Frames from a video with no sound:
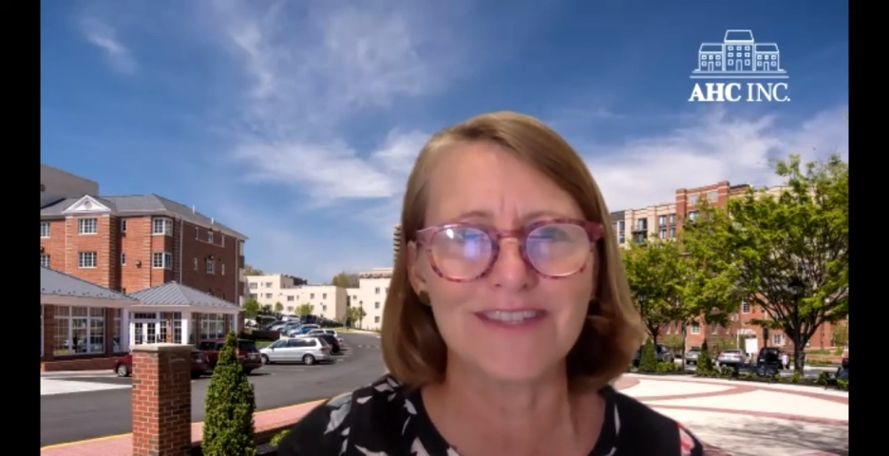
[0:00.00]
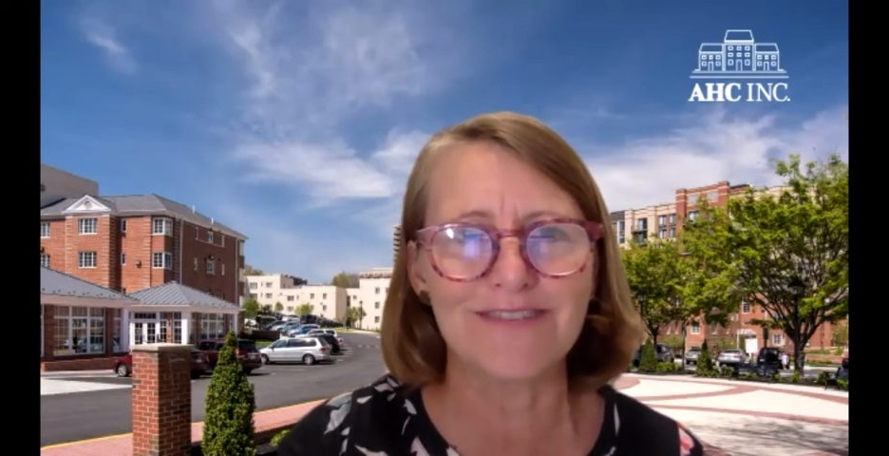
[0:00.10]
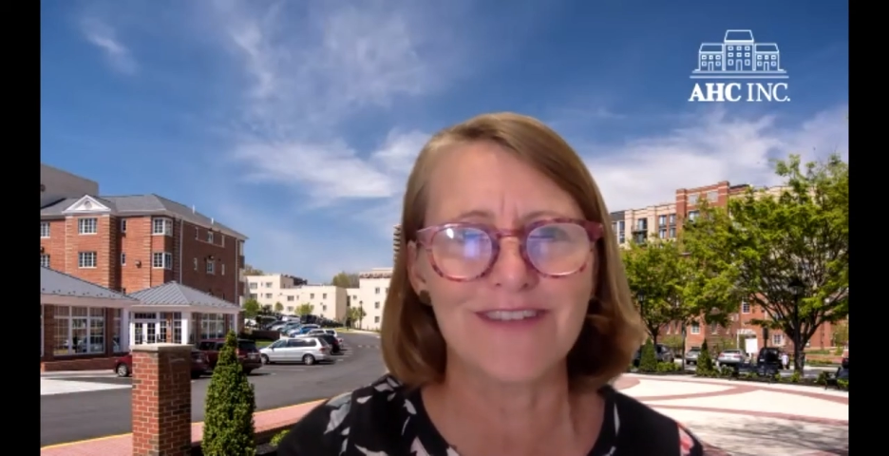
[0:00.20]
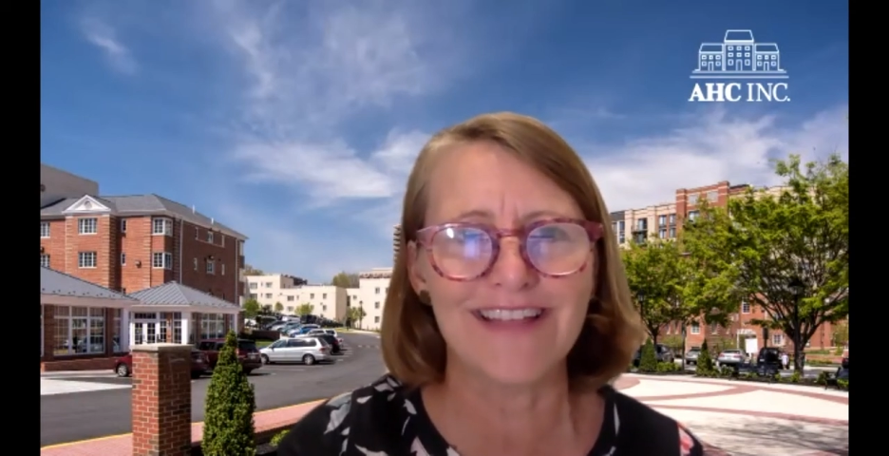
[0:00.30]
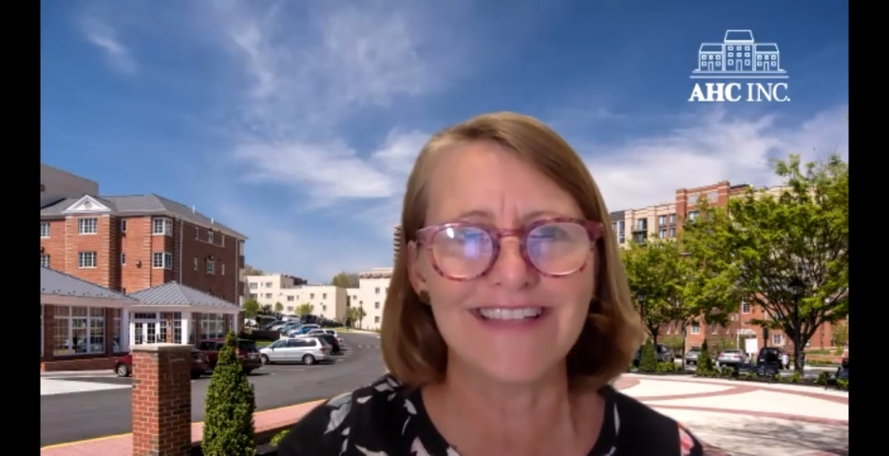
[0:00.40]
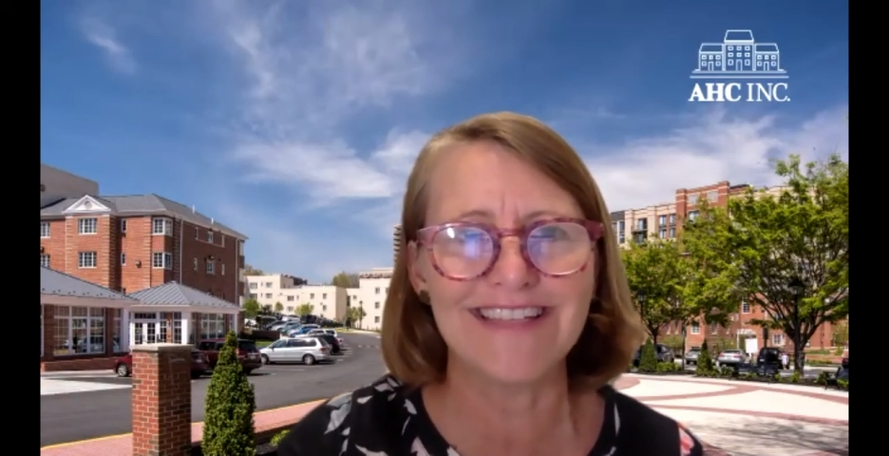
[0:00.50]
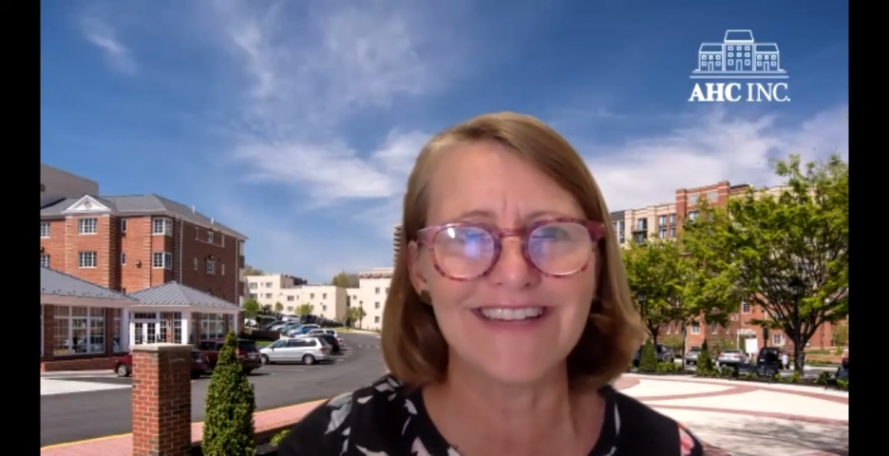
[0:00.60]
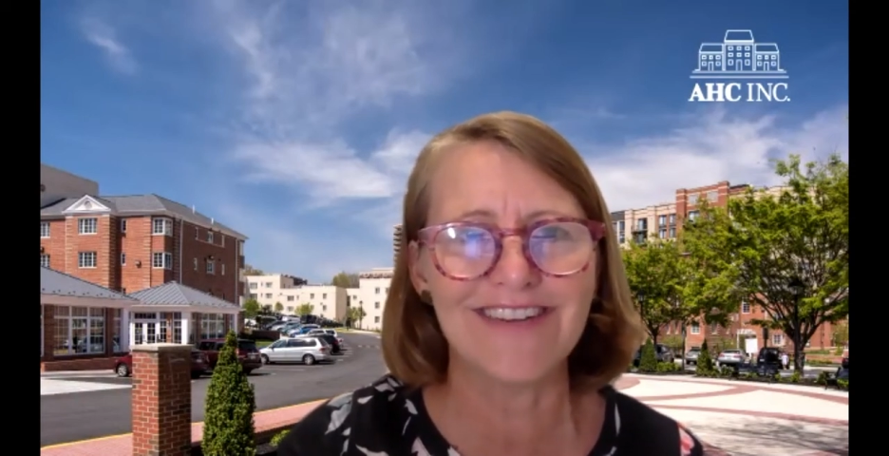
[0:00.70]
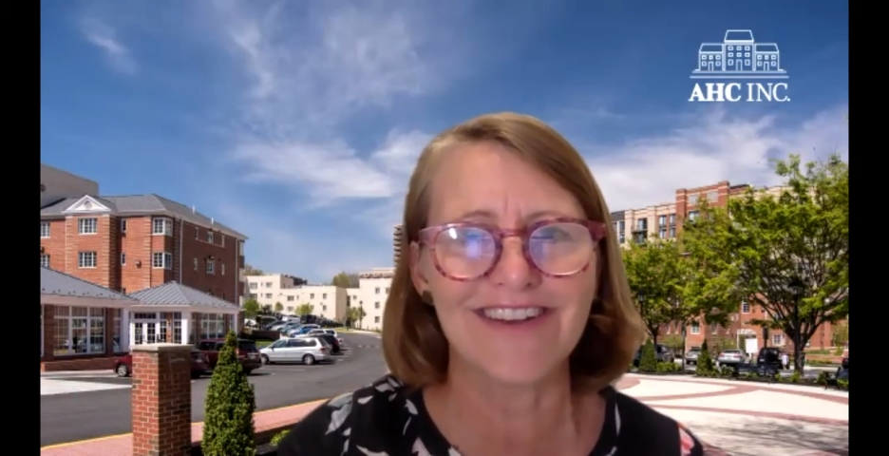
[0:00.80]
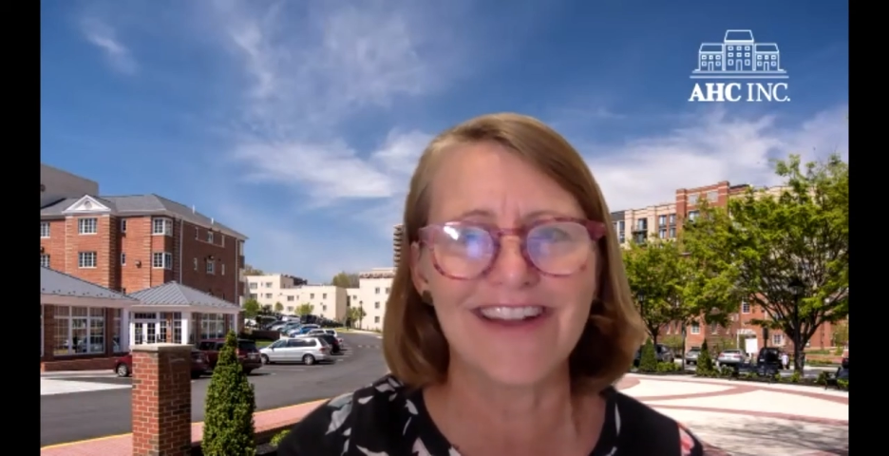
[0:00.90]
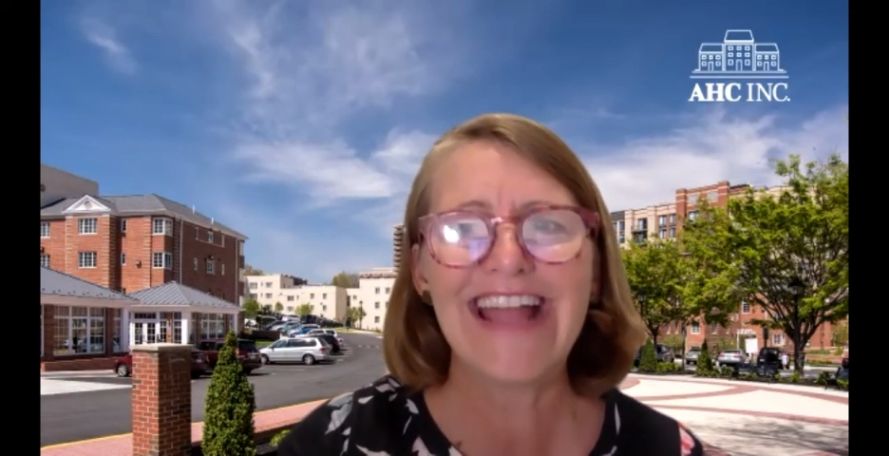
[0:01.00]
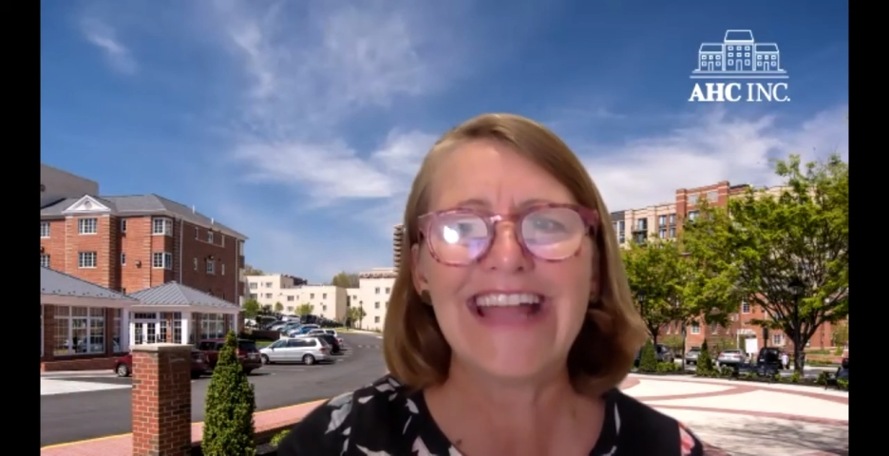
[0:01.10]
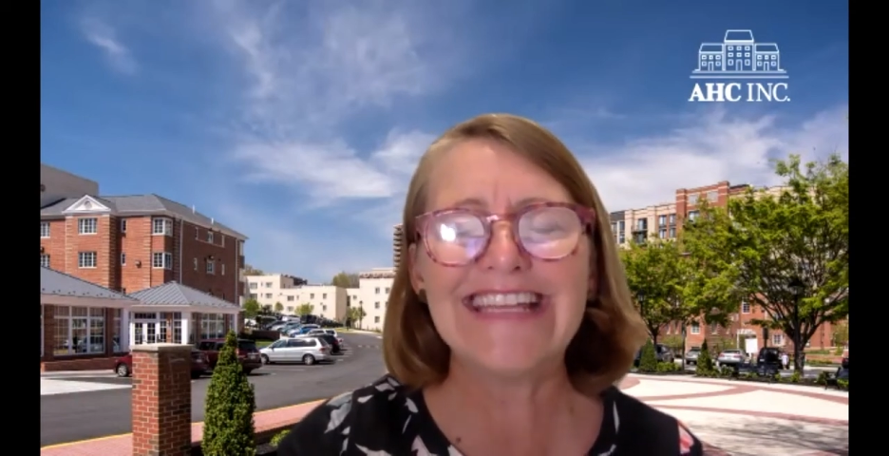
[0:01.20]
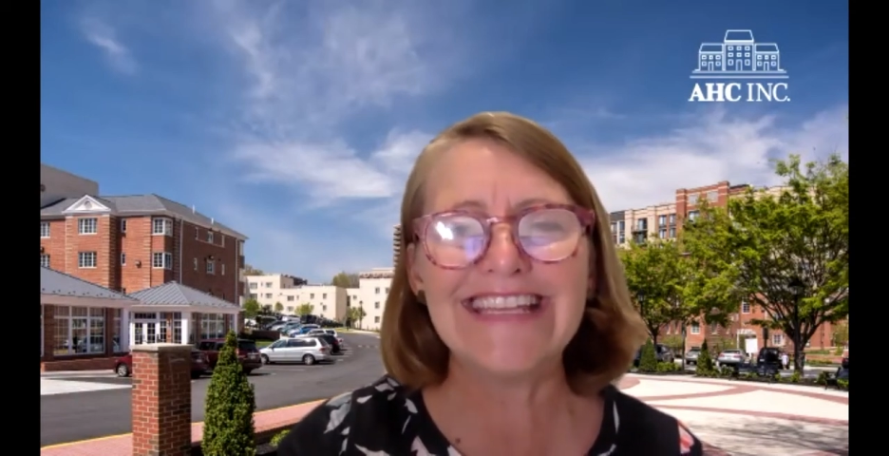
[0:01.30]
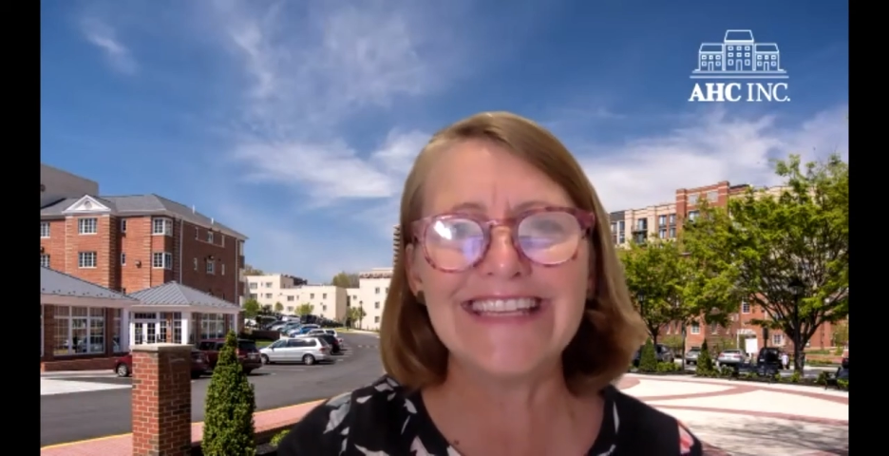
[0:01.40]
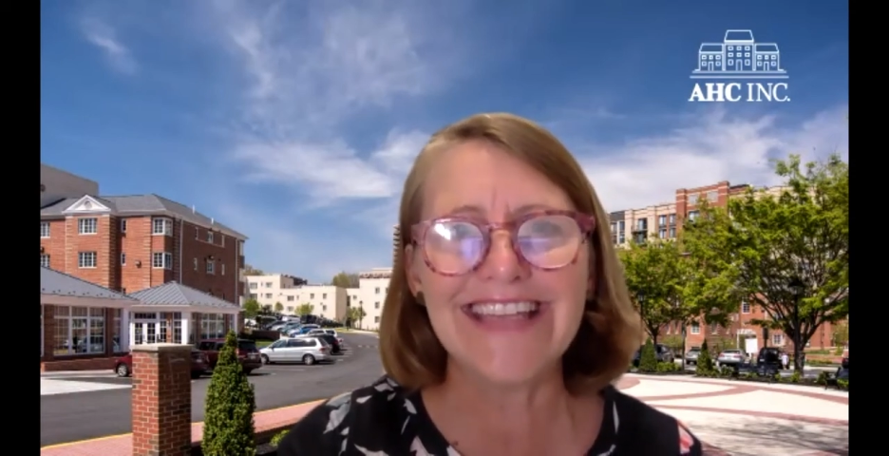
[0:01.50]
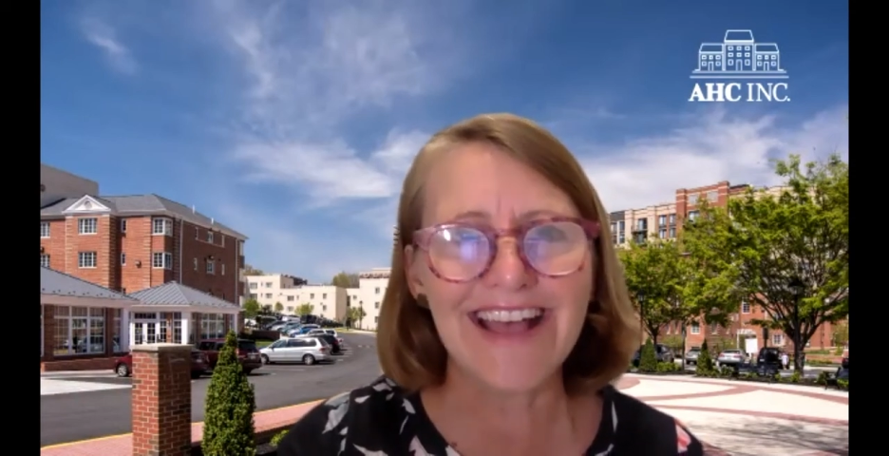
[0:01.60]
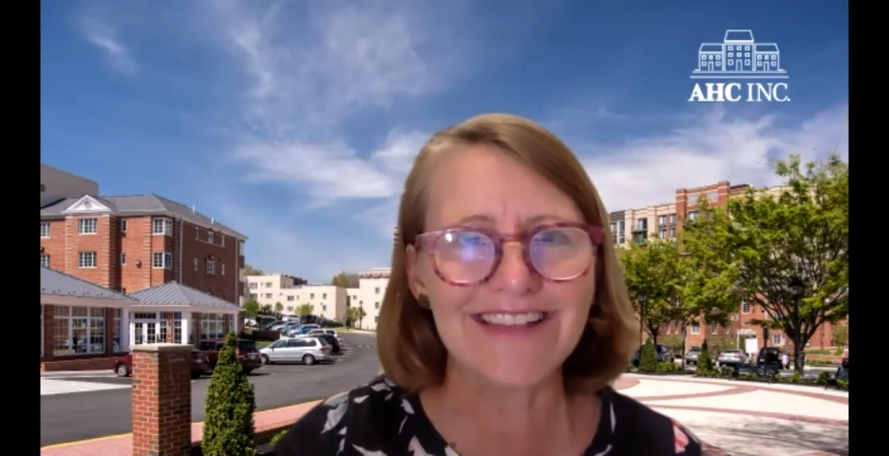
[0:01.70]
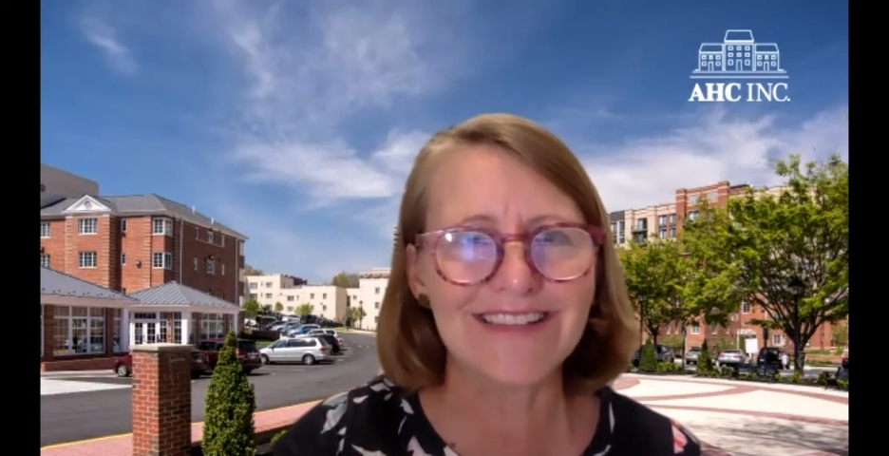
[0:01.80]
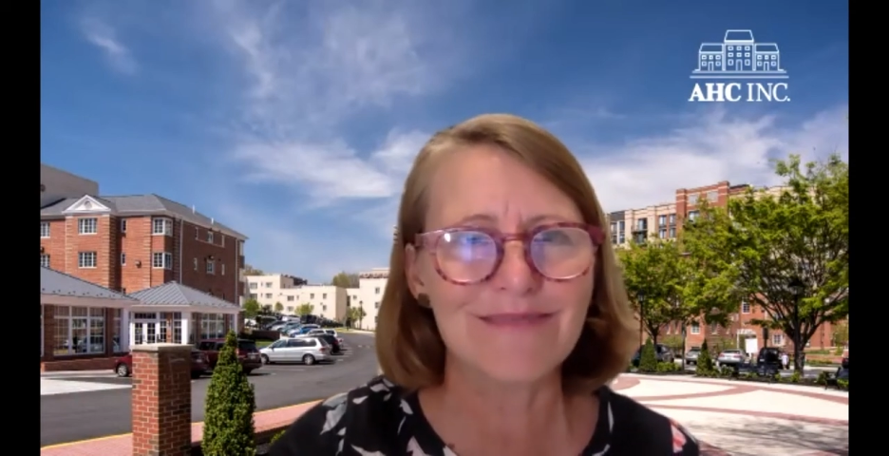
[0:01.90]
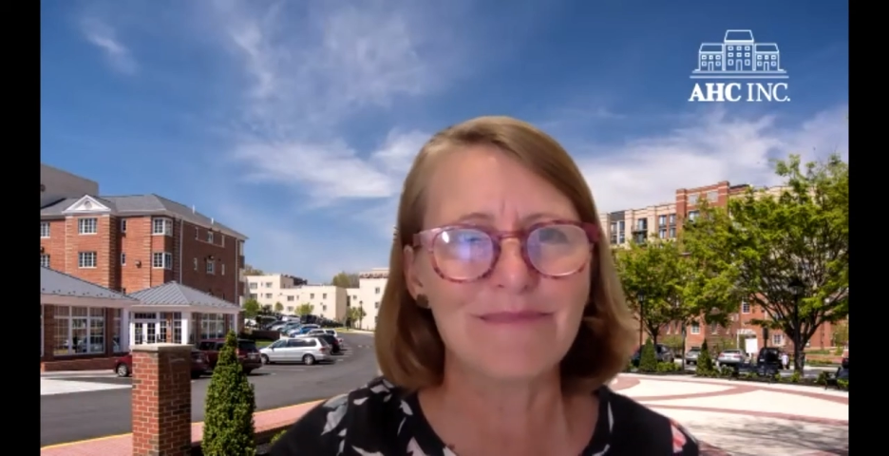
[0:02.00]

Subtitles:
to volunteer. Yes,